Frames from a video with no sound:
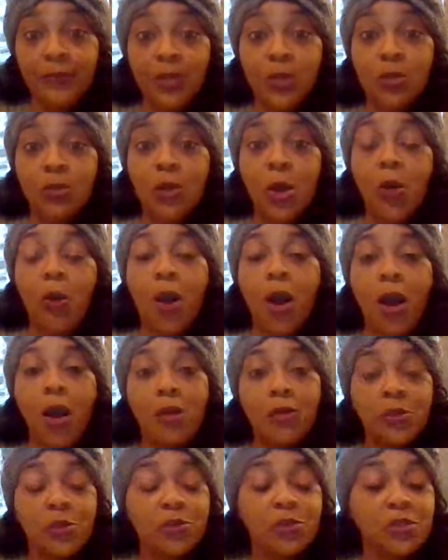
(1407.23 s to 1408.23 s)
You know,
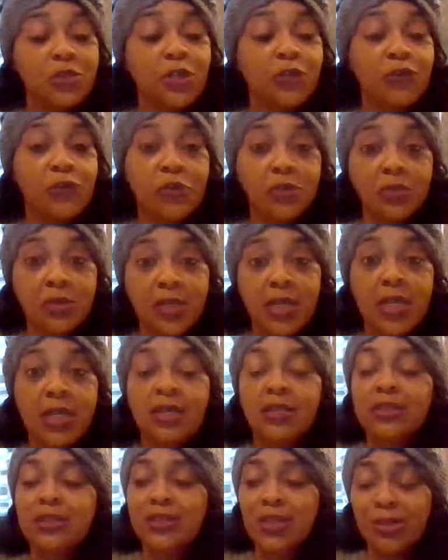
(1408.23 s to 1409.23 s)
all those different
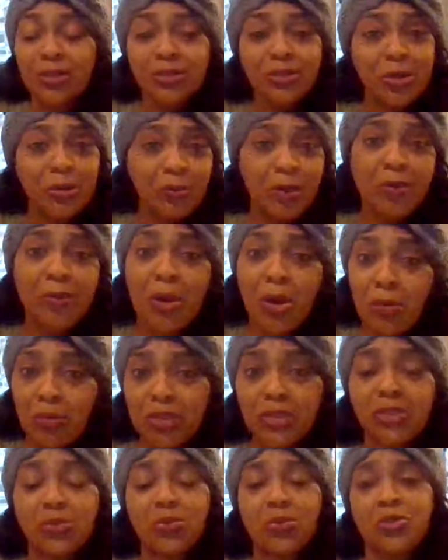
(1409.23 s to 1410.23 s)
things. There's going to be
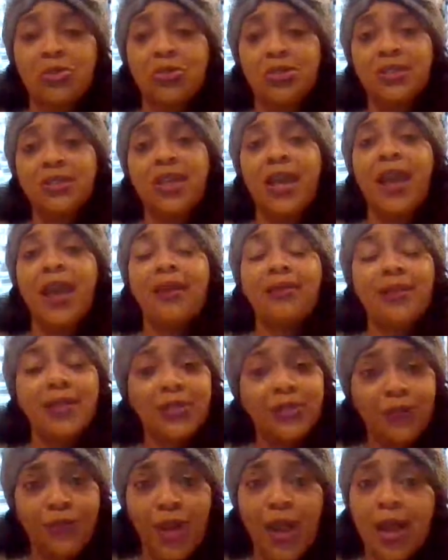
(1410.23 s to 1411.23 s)
moments when you're sad.
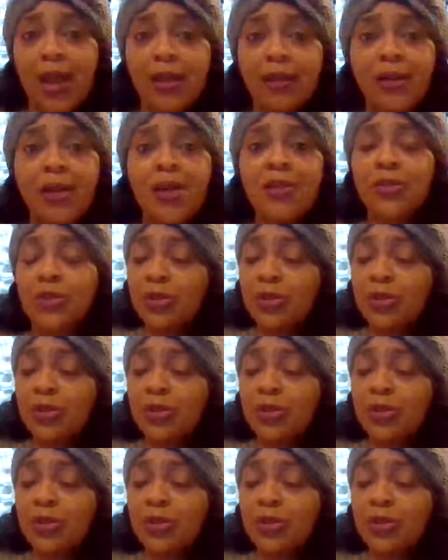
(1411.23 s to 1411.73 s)
That's fine.